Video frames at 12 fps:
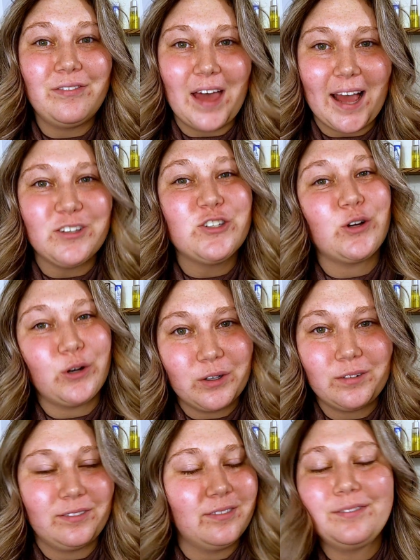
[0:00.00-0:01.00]
That's
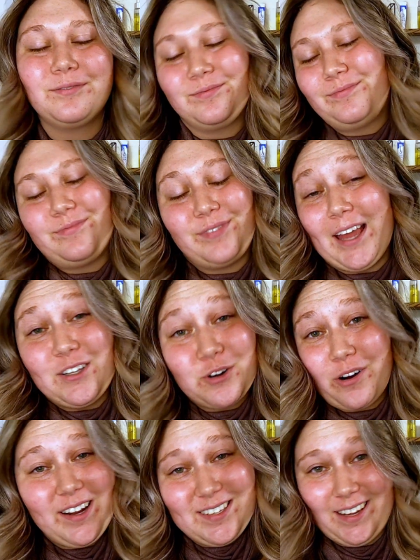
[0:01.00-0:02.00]

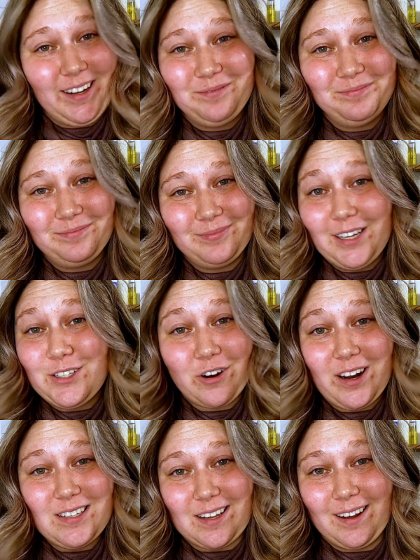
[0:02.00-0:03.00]
crazy. It's
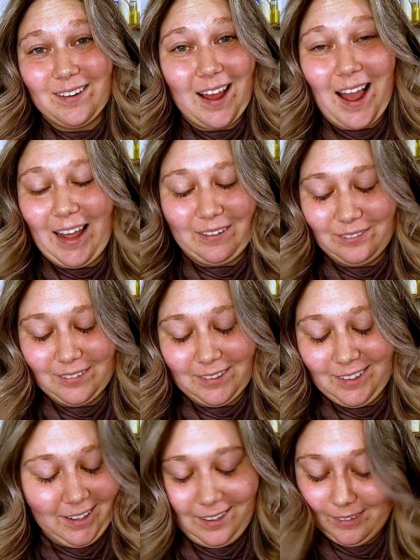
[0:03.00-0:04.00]
crazy.
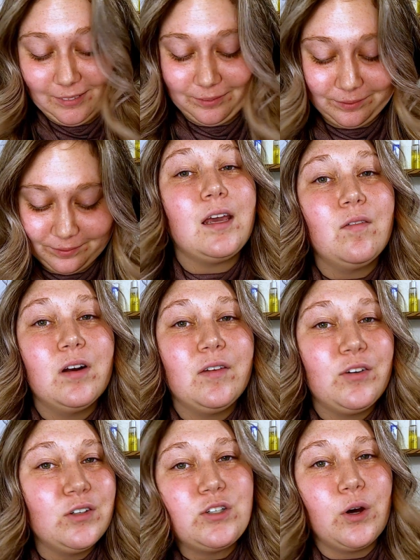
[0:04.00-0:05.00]
Even
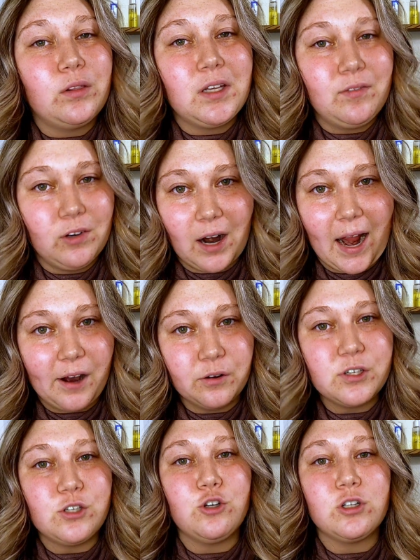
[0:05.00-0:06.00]
if you don't leave your
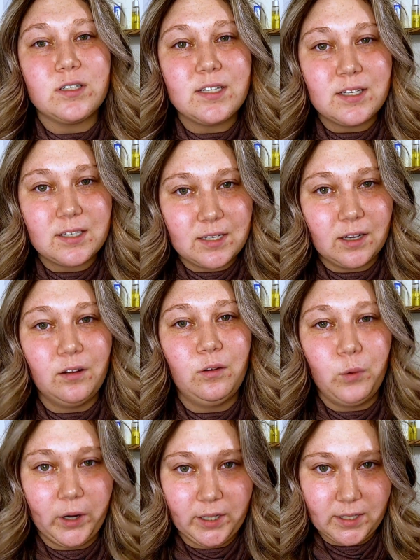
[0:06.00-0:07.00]
house, you should
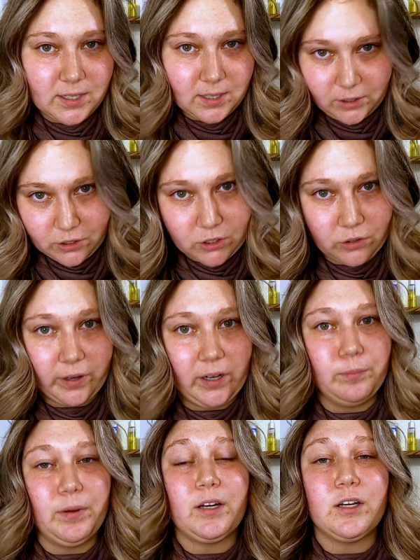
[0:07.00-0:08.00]
still wear a
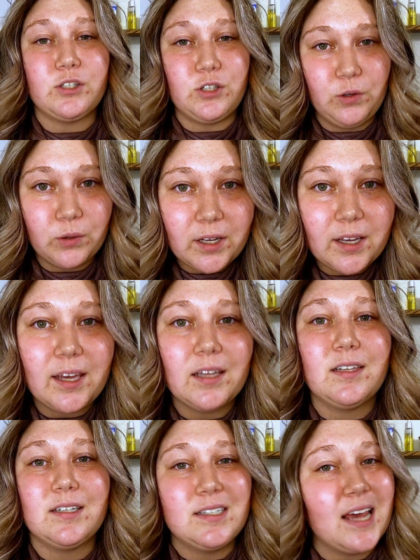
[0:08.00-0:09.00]
sunscreen because you can
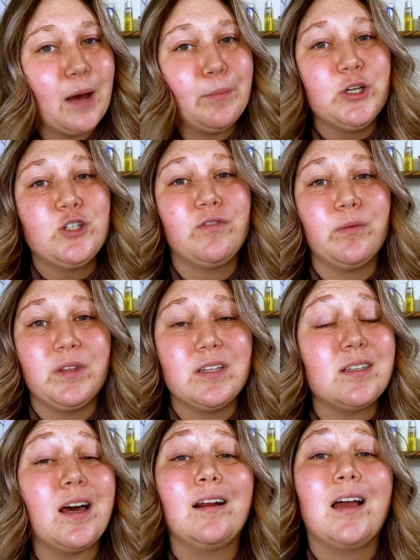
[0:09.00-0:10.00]
get the damage from the
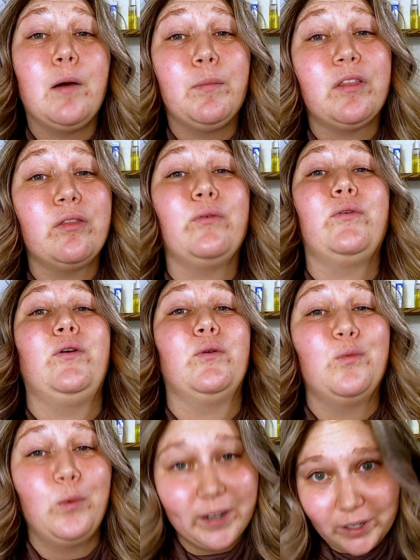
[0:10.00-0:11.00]
sun coming through
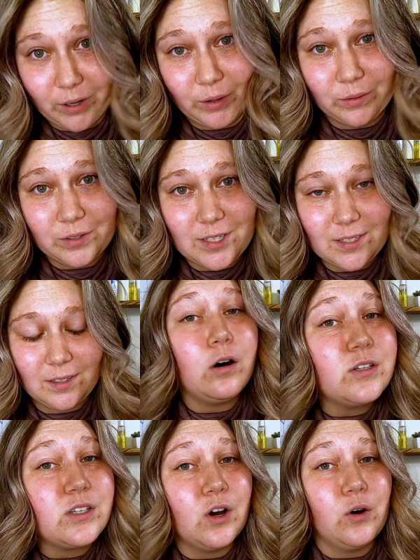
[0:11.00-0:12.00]
your windows.
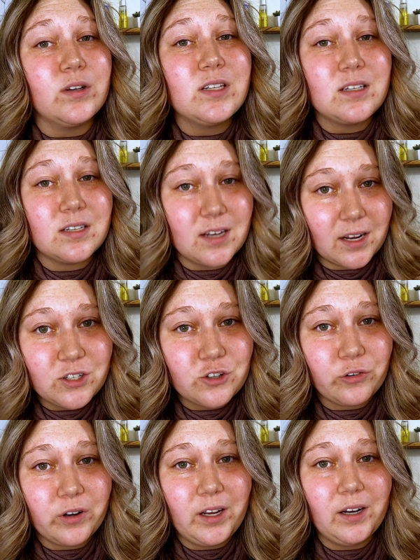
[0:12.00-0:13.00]
Also,
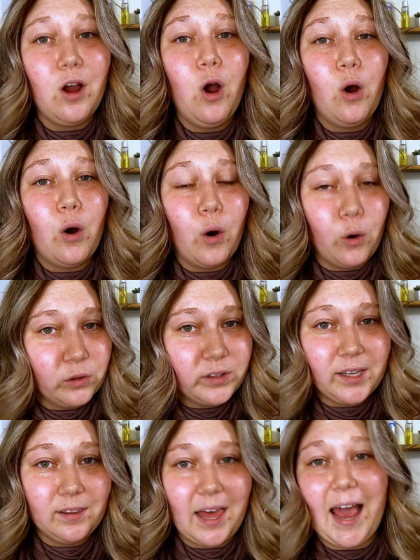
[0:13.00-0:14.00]
sunscreen
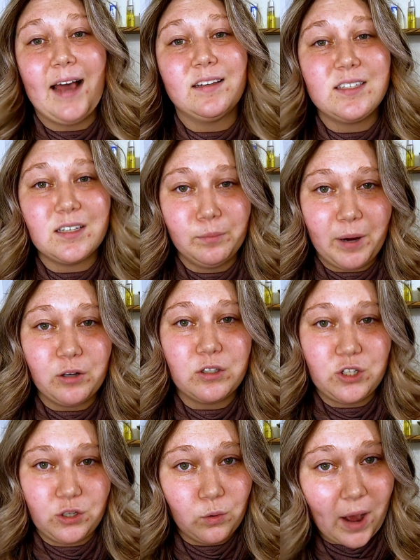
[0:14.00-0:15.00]
only lasts about
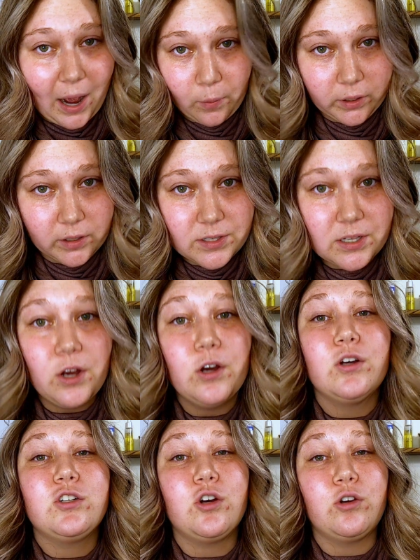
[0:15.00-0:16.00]
2 hours,
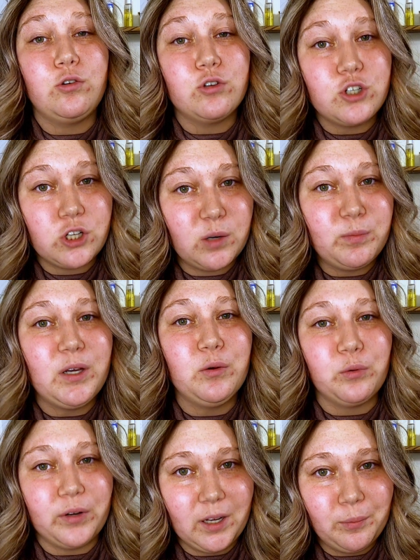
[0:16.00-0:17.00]
so you should be
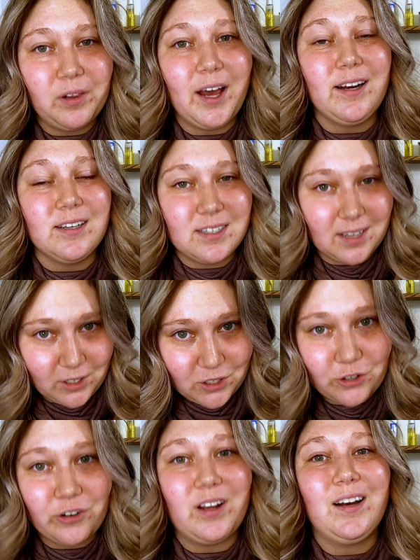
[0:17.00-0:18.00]
reapplying
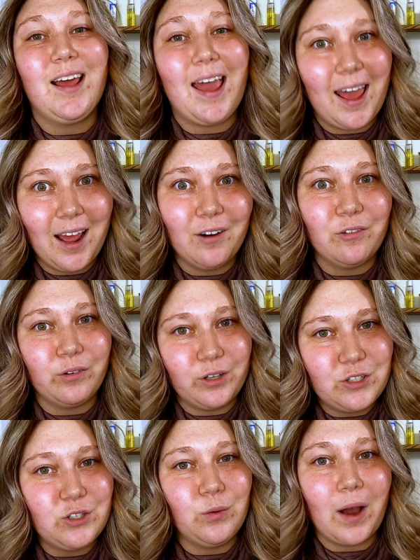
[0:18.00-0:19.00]
sunscreen every
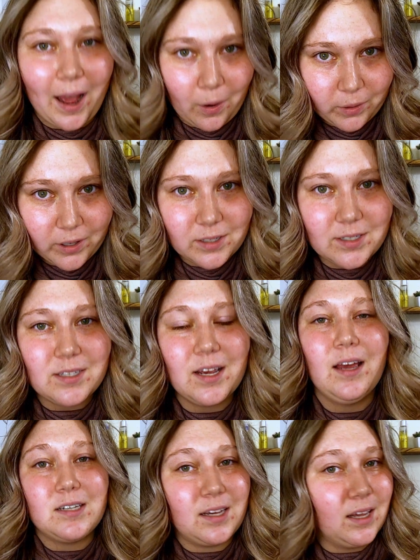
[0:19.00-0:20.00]
2 hours
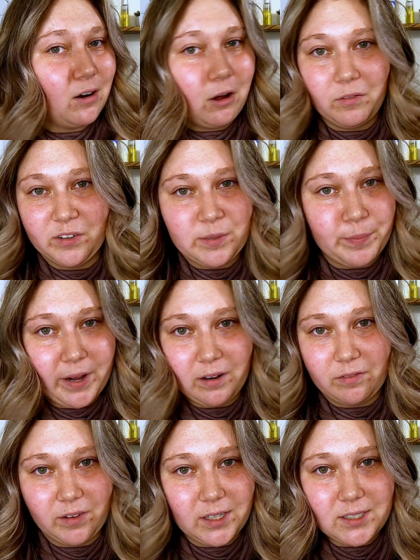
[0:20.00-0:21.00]
to get all of its
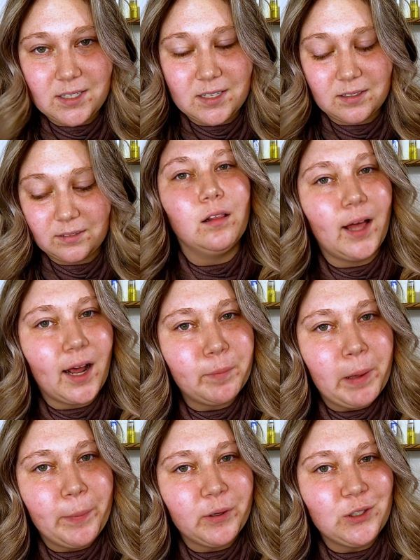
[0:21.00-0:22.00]
benefits. A lot
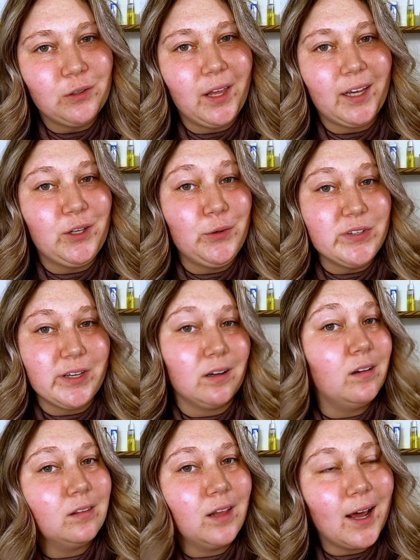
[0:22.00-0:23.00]
of people don't like using
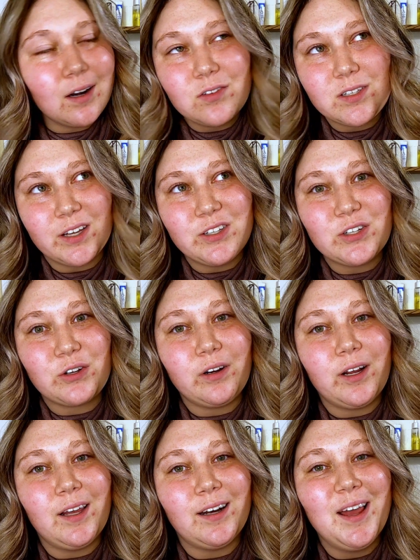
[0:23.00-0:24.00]
a lot of
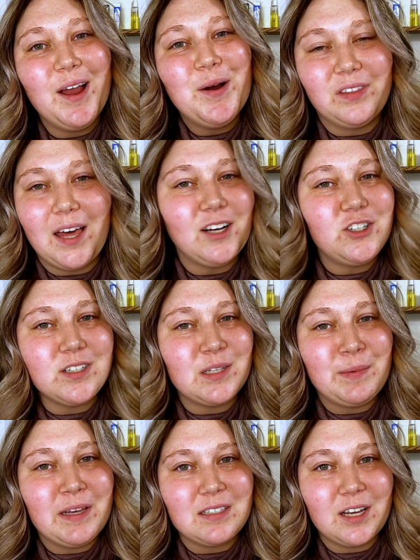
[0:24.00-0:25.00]
sunscreen, but that just
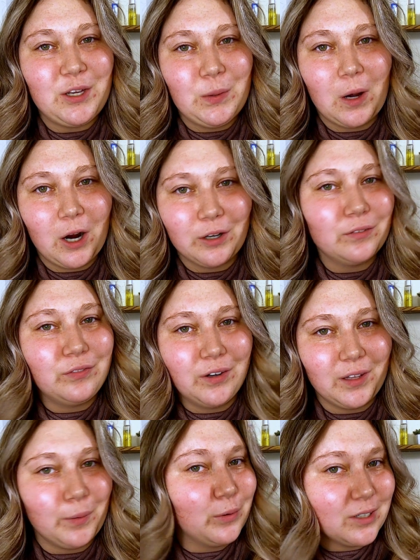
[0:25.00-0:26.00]
means that you aren't
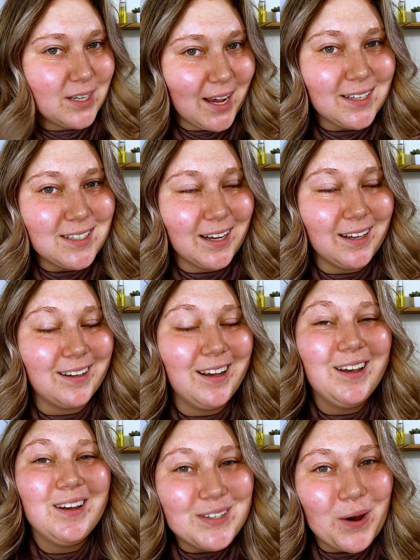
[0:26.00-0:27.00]
fully protected.
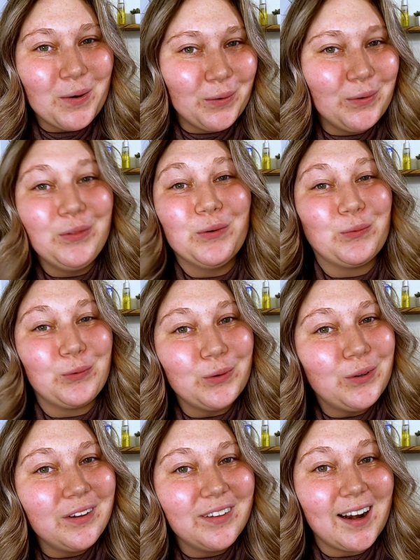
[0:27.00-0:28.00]
So the
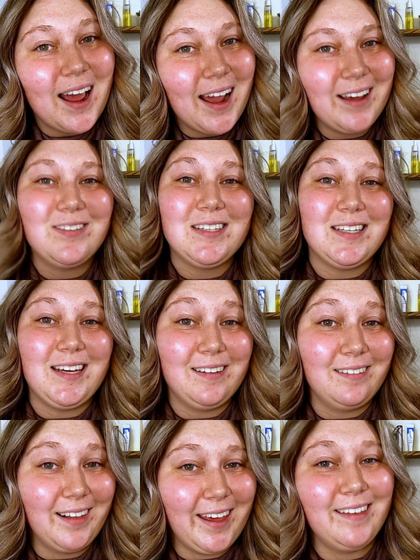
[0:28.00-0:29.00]
rule that I've
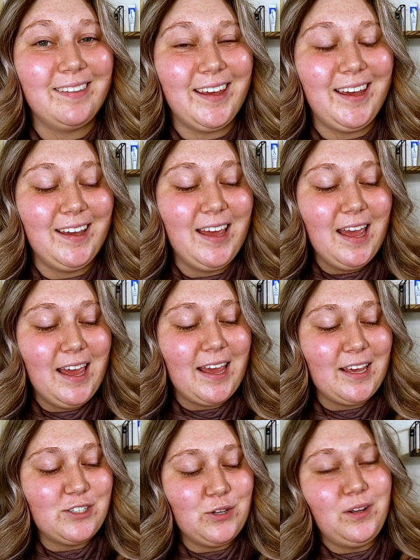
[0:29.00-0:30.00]
seen lately
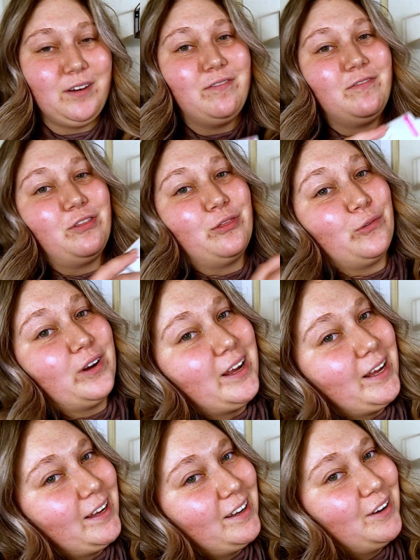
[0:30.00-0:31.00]
is you need
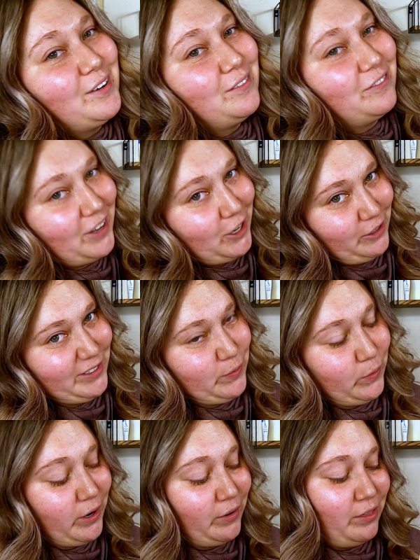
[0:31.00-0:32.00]
3 fingers
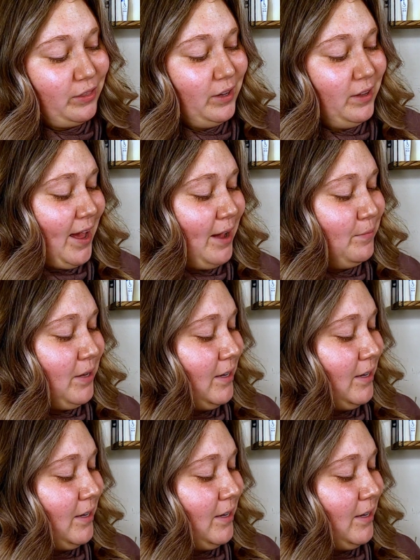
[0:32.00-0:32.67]
worth. That